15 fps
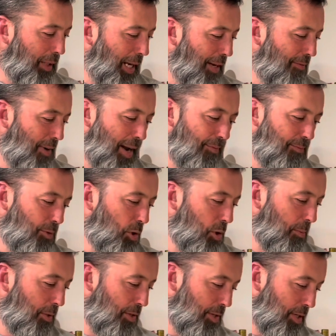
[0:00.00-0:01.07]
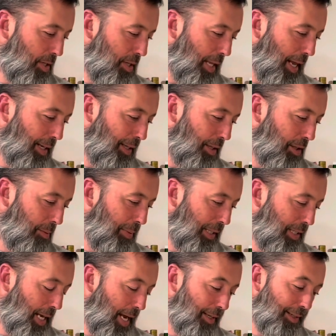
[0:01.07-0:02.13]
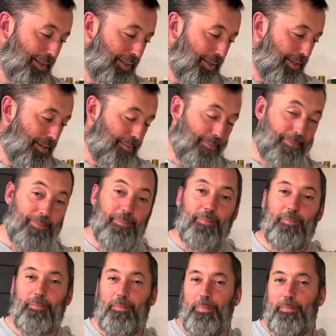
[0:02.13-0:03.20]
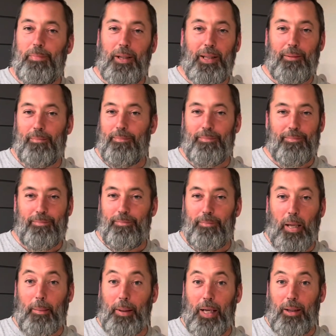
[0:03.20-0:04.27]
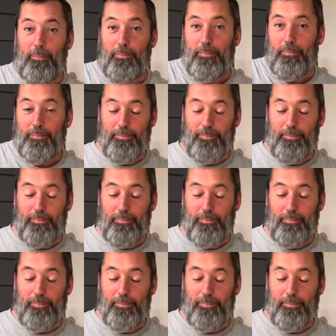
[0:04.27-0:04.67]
I've read rumors that it could be 10 years, but maybe not.